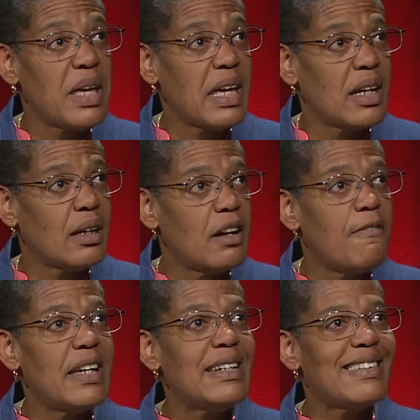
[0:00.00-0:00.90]
being
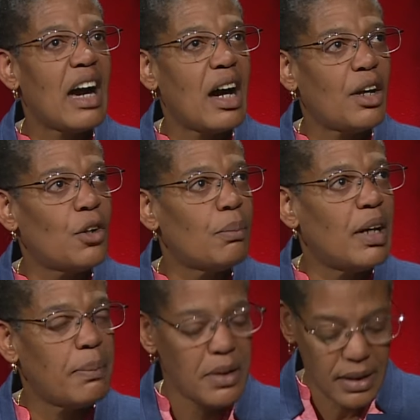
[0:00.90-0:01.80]
of entire
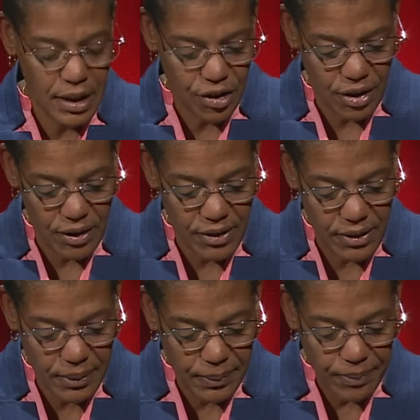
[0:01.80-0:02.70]

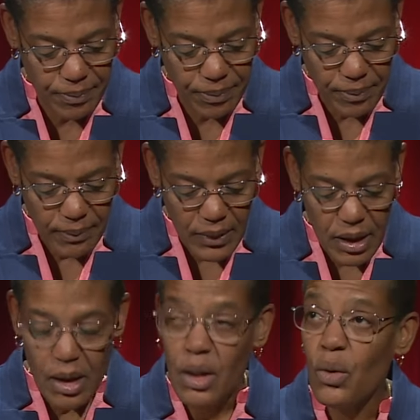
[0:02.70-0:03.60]
populations.
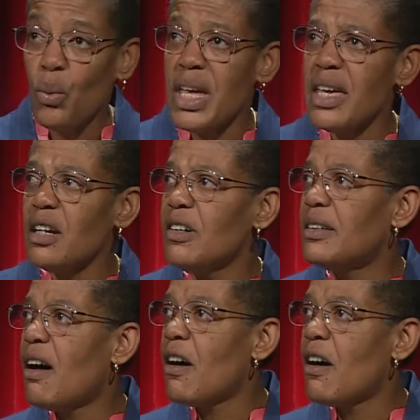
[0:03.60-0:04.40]
We here at the